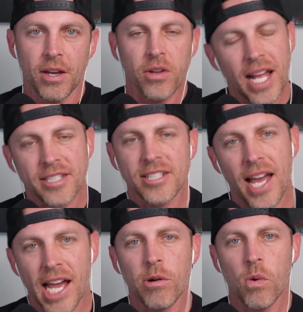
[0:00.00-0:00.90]
That's
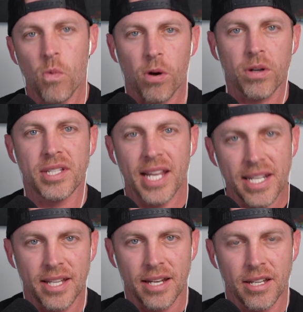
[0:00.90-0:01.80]
not how it works,
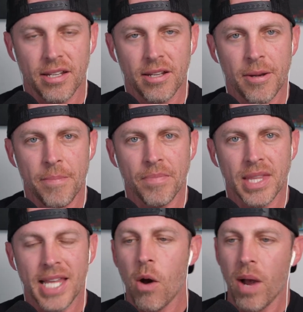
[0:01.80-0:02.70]
is it?
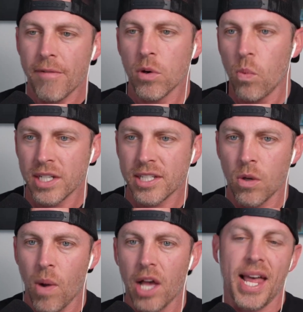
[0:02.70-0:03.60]
Now, every once in
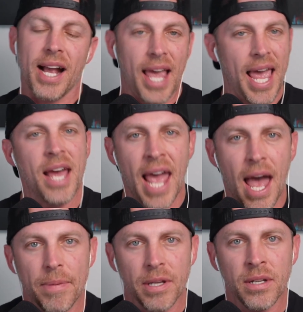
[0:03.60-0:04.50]
a while that can
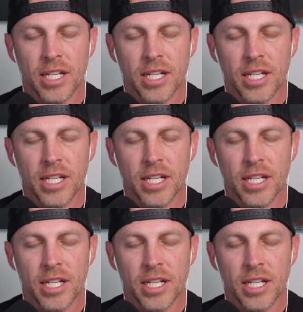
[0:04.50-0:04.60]
happen,